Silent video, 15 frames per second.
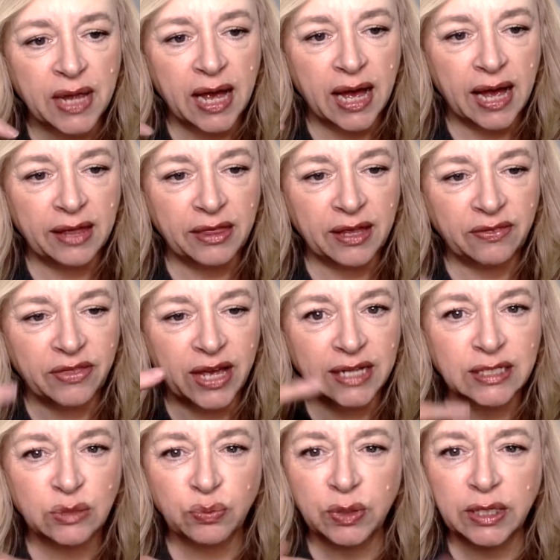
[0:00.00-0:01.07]
I think
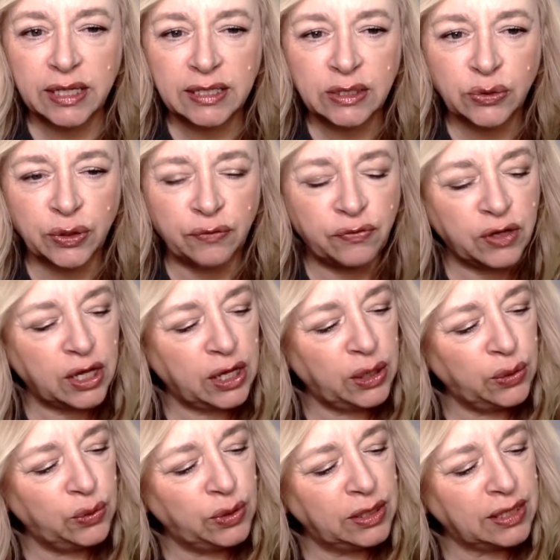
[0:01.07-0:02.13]
that's really sort of
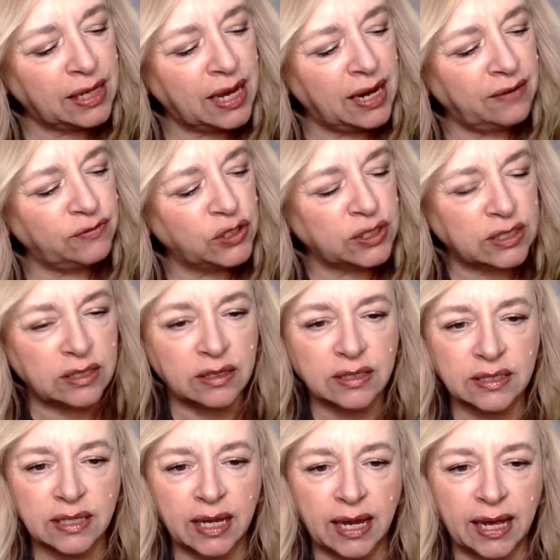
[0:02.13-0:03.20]
cute. It kind of just
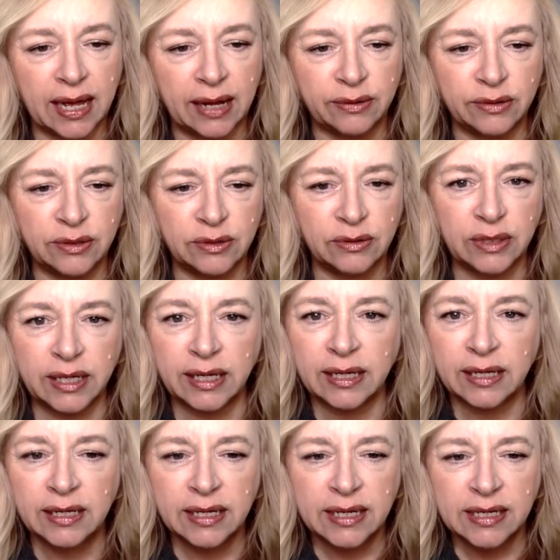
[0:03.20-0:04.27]
looks like, I don't know,
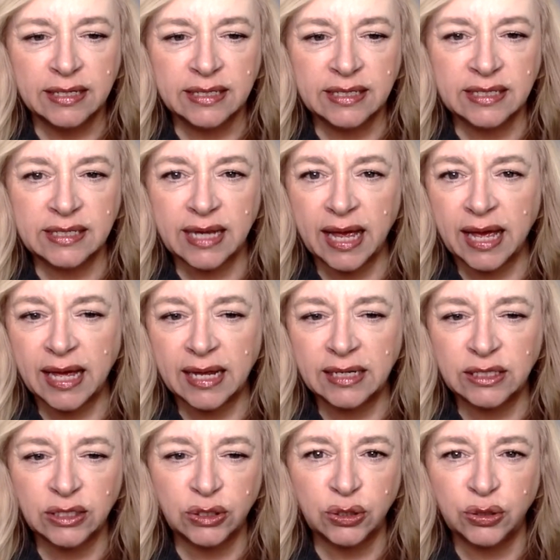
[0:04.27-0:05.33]
like
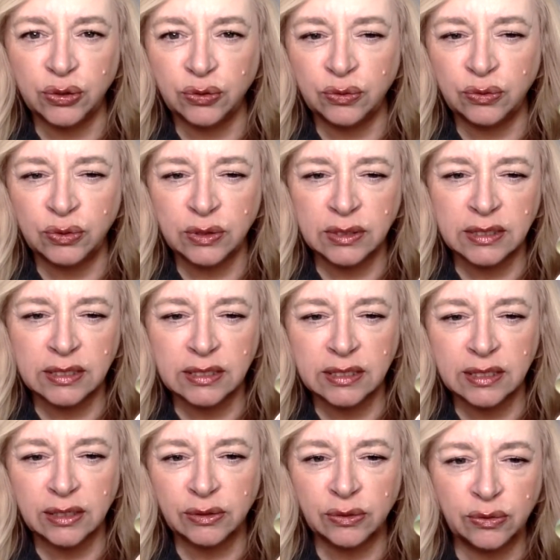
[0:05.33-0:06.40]
sand
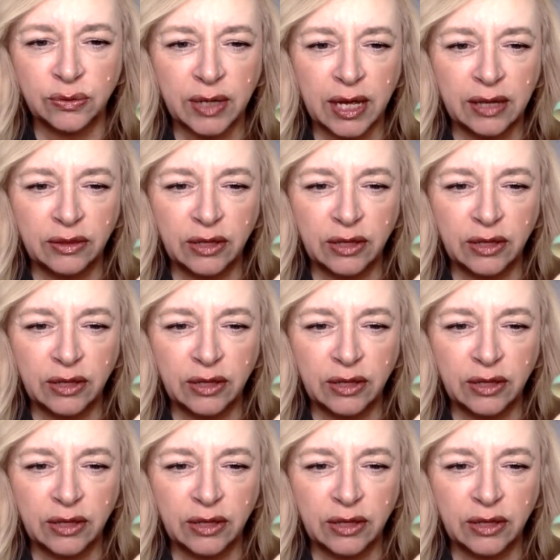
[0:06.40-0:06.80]
dunes, you know, and